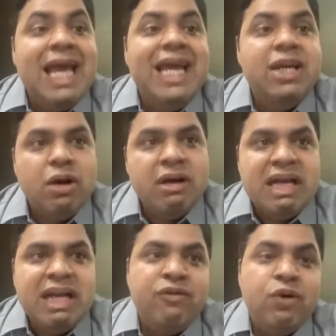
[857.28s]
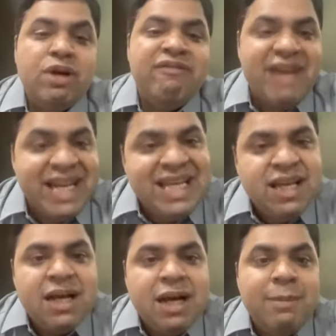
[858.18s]
If you're a very
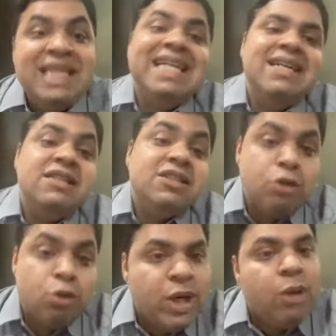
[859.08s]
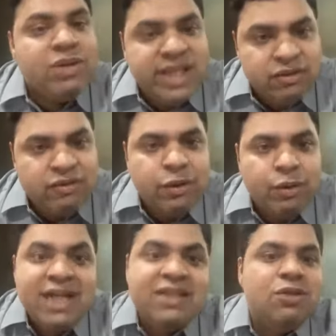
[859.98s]
young company, then it will slow down things for
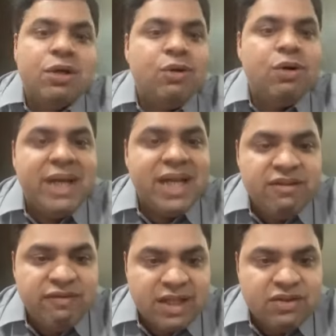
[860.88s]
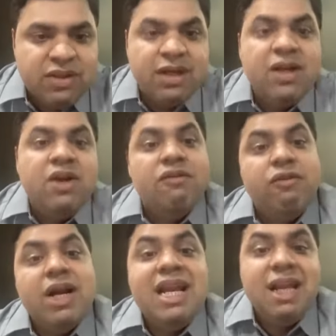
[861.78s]
you, right? It is not going to make it faster.
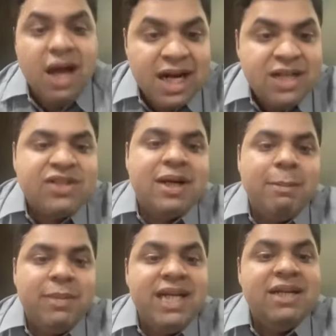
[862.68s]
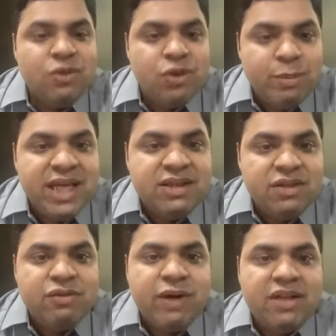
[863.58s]
For a large company, it is going to make
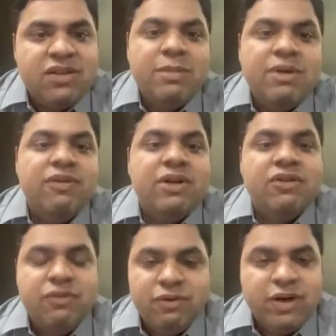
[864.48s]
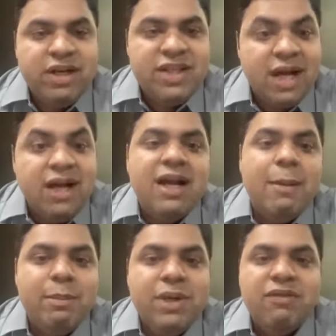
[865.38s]
things faster, but for a young
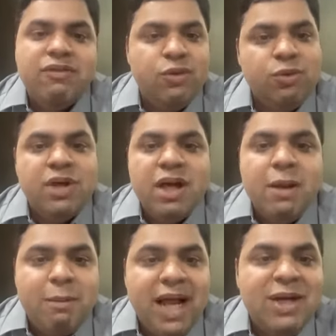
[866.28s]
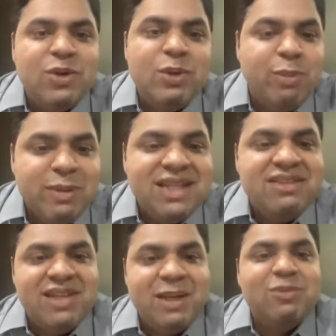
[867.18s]
company, if you plan to implement
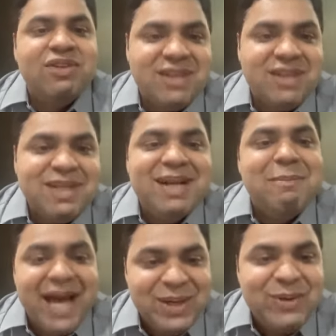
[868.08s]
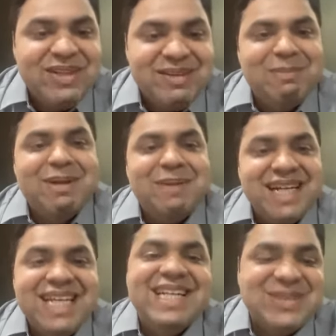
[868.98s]
the same system that a Marico is
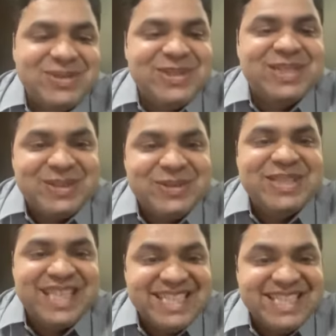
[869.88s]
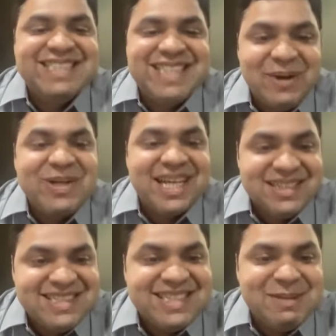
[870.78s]
implementing, it is going to slow things down
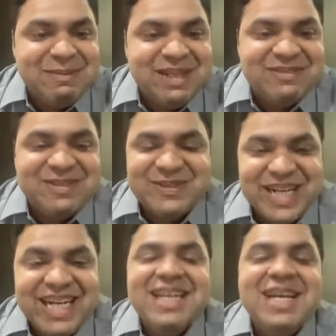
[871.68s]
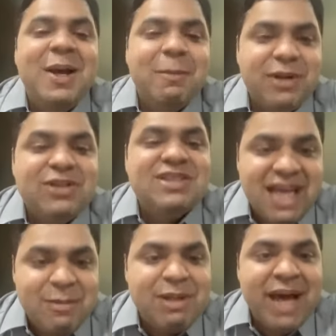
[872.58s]
considerably for you, right? Because
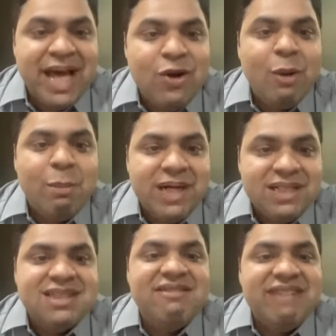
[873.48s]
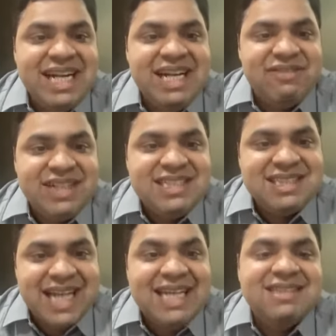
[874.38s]
I mean, Marico operates at a very different
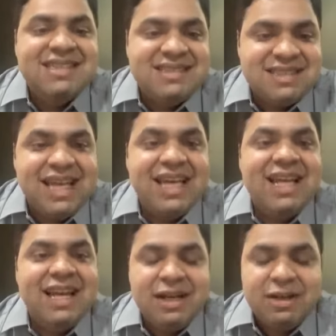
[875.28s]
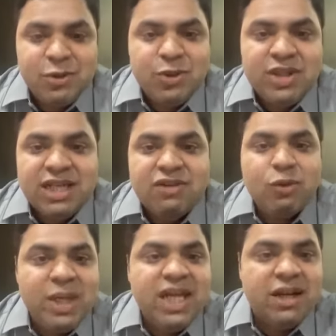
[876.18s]
size and scale, and there are
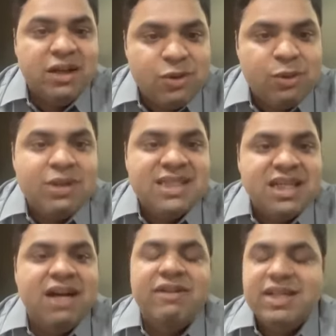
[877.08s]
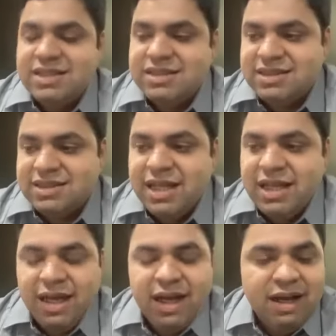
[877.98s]
so many controls and governance
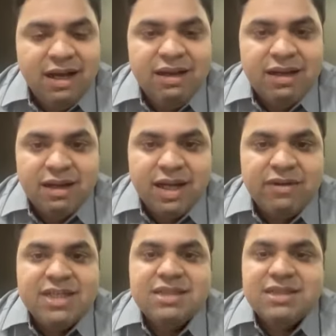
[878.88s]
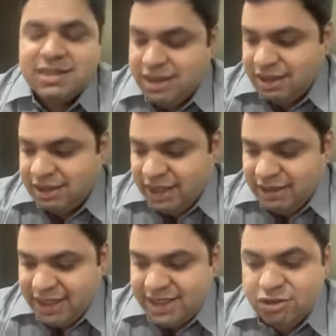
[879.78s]

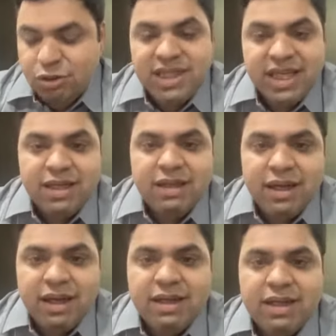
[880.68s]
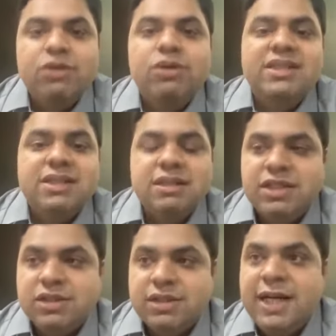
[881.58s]
that needs to be taken into
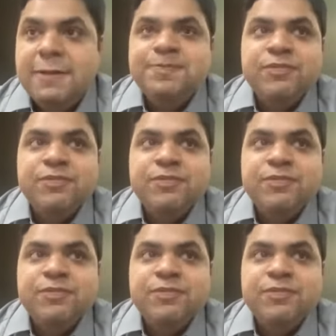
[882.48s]
consideration, right?